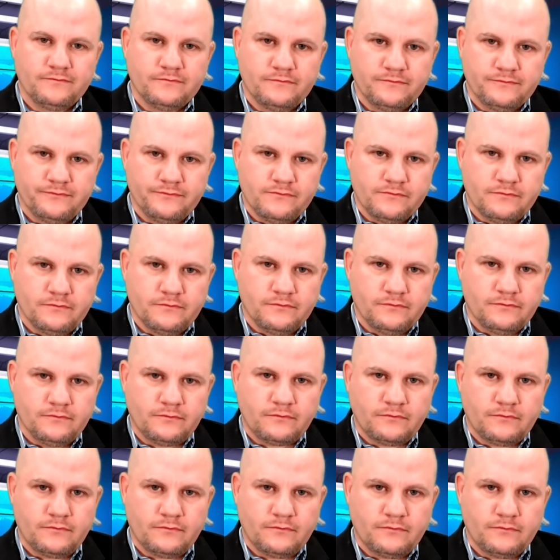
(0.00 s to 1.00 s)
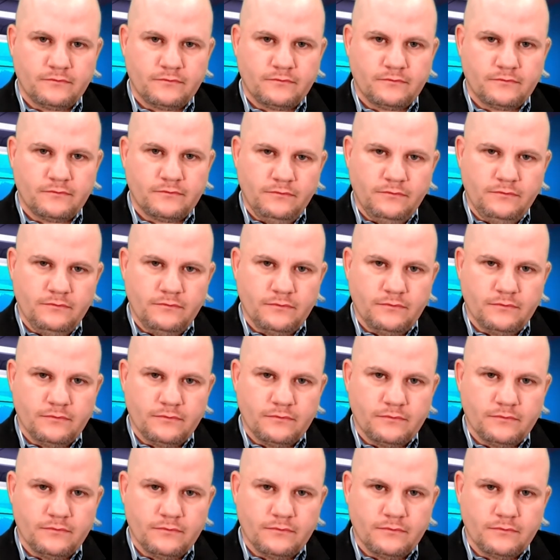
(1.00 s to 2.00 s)

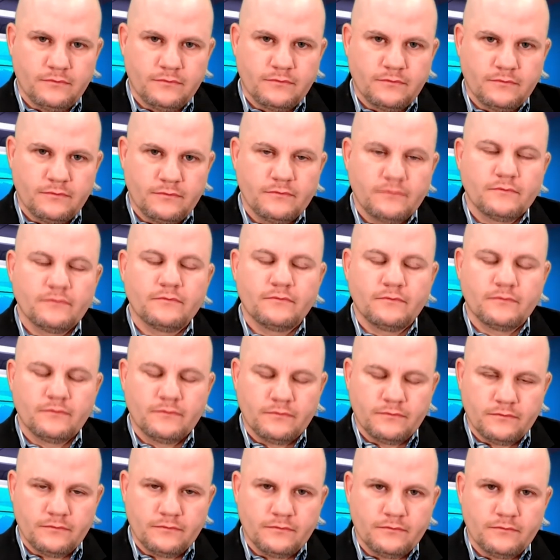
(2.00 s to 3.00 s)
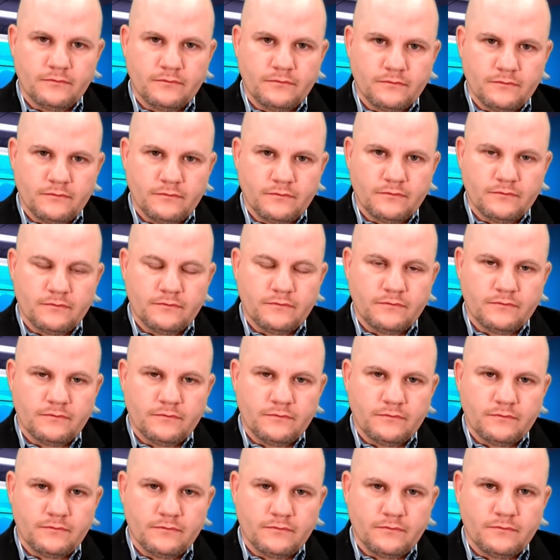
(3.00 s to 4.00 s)

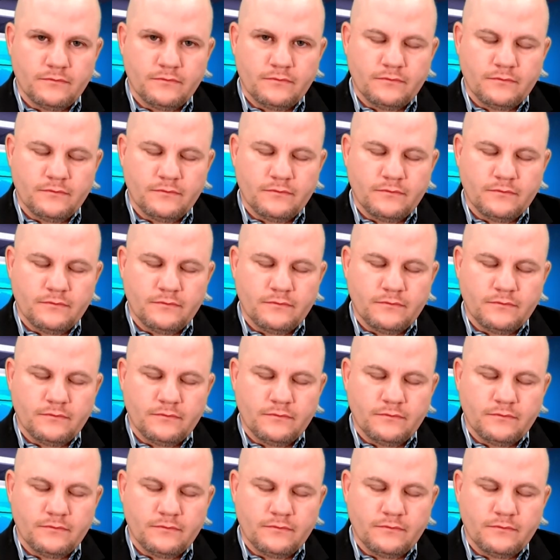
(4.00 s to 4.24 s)
No words are spoken by the person on screen.